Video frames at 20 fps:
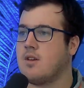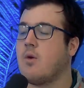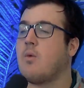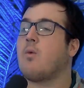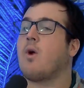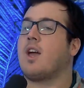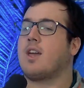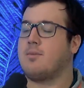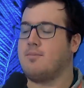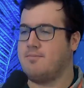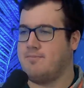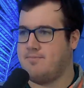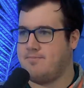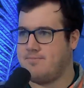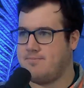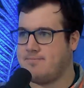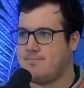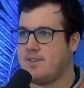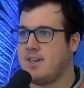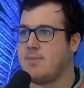Right.
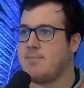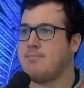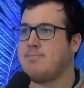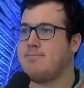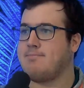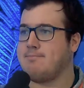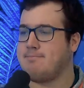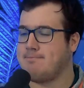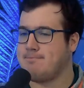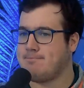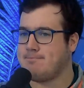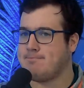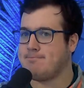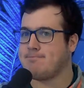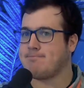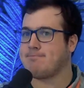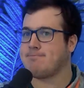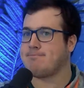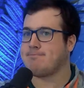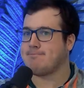Yeah. yeah. So,
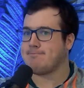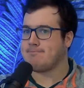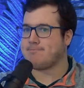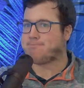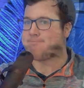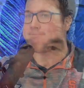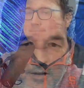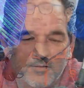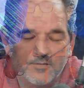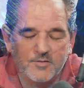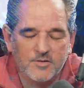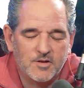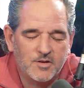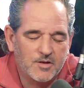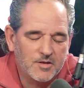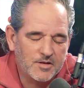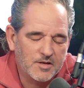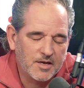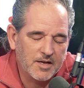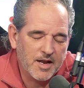but uh, could
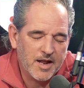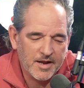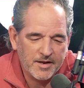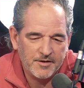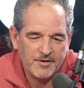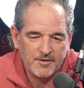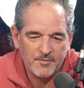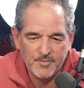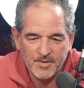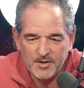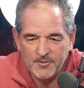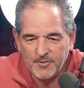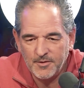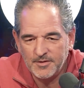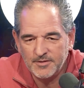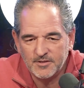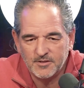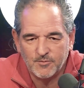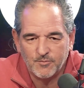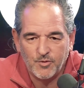get on to, to me one of the
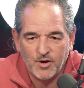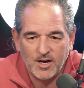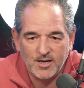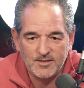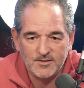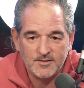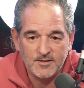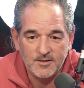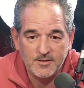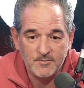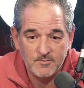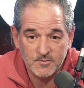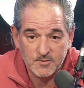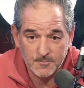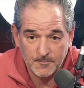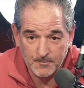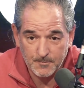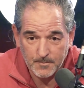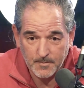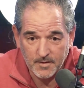surprise teams
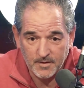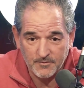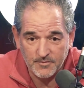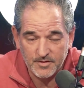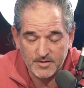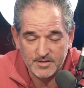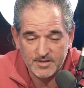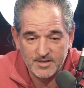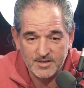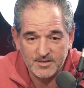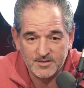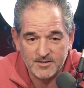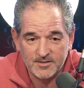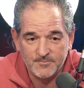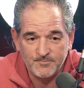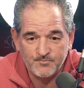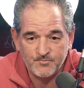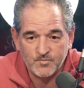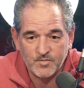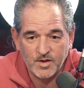of the season,
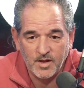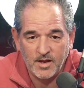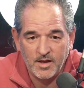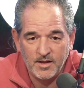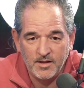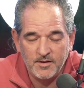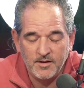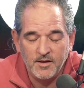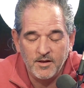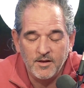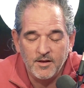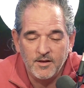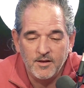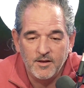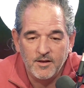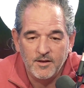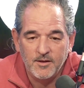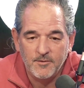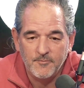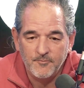and
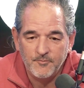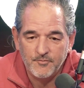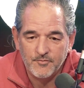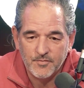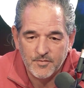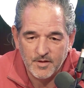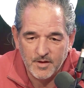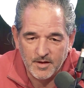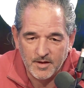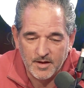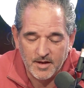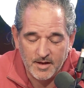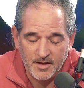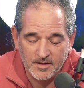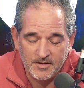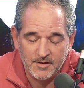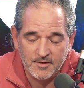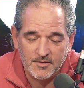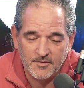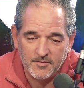again
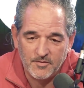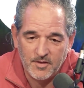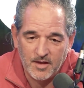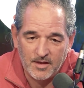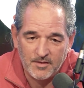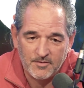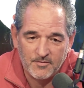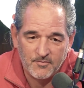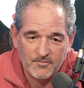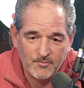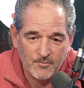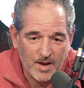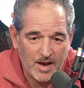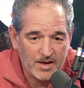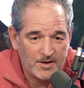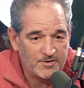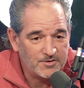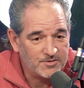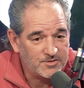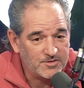that
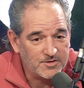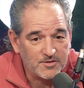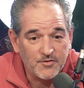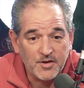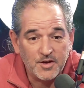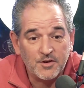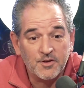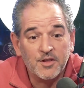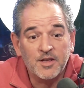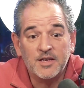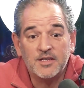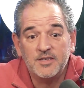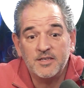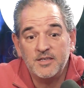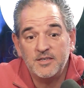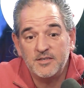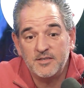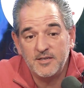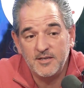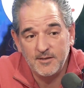Mynderse is a Finger Lakes
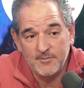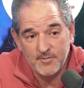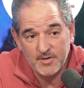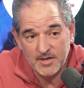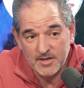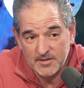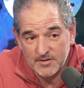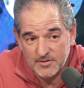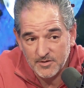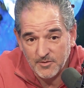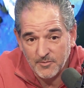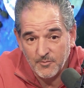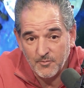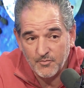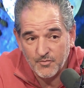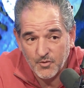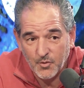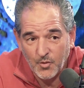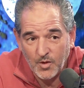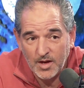East team against a
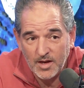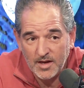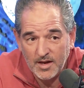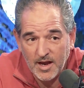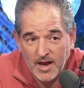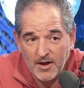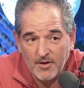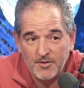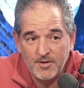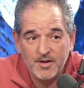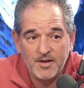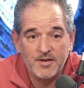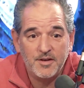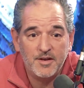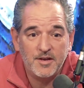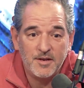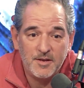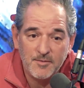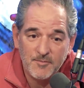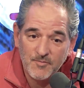Wayne County
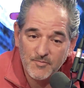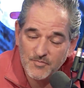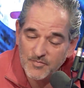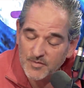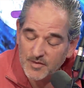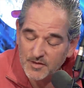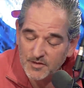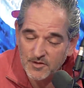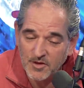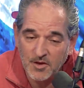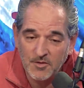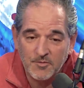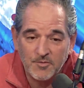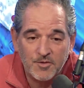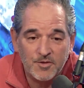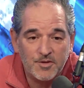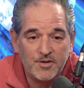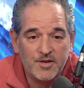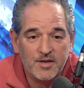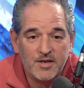team.
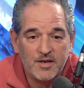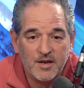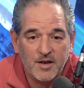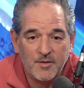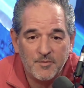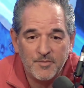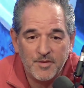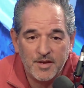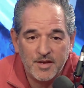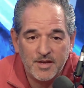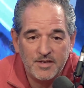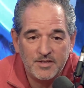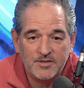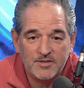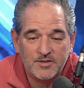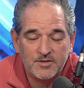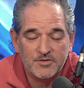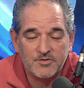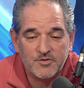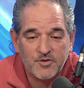Generally, um, the East is
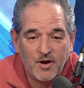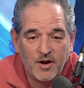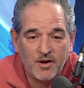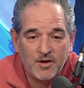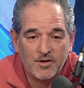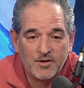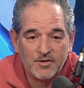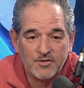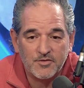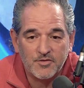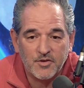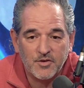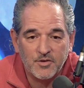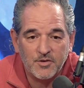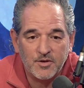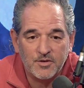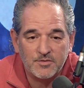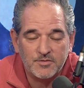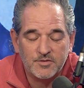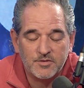stronger, so
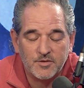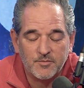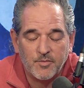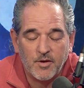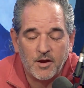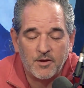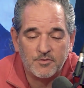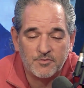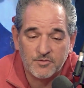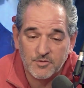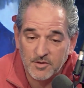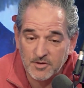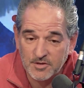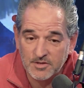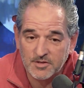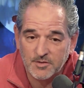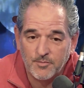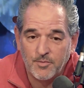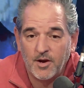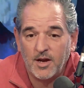was, I was really
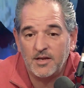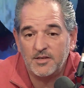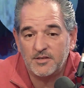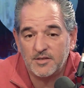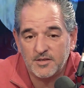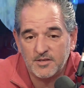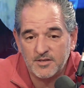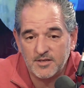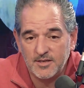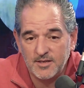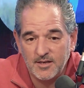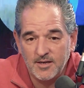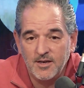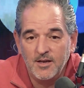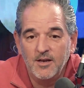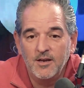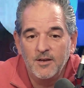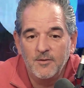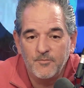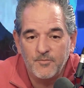surprised to see
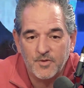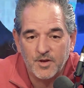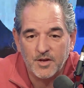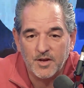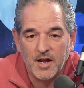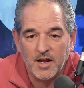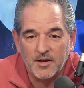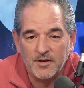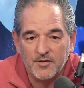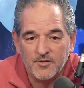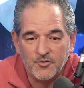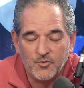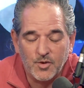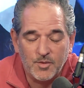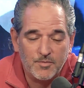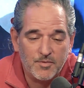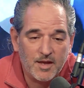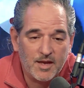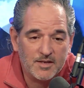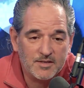Gananda sweep
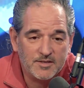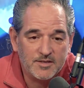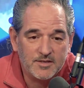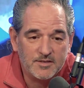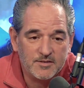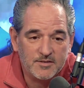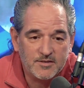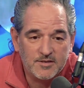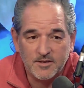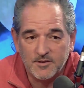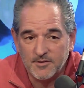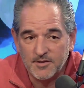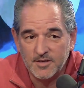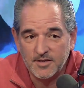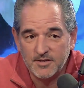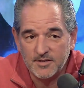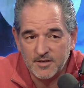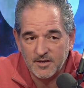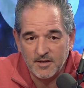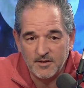that season series.
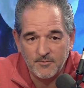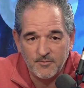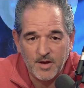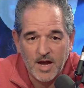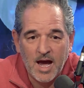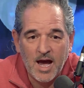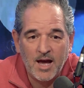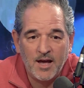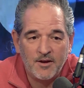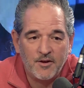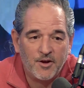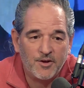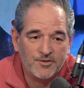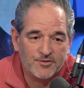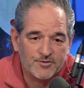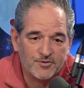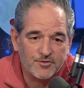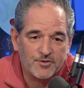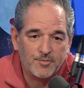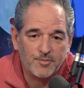Uh, odd also
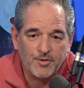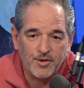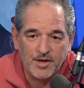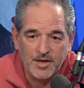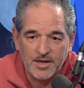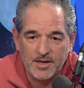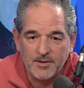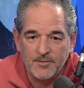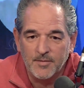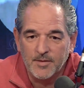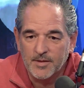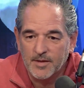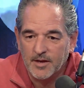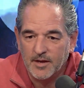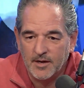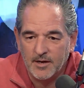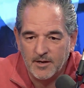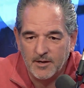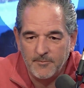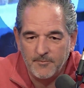to play
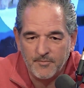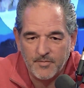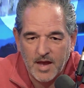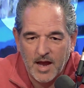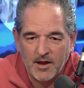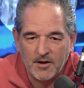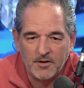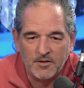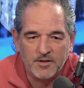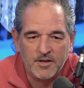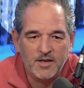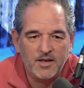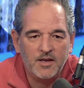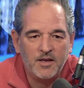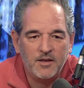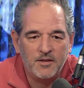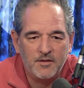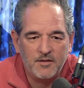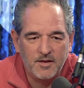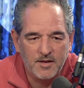um, out of league
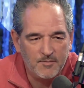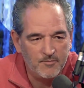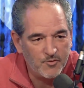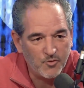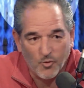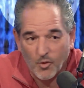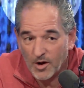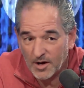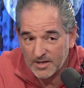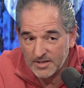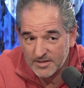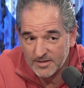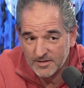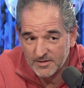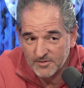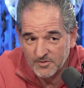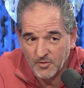team twice the right.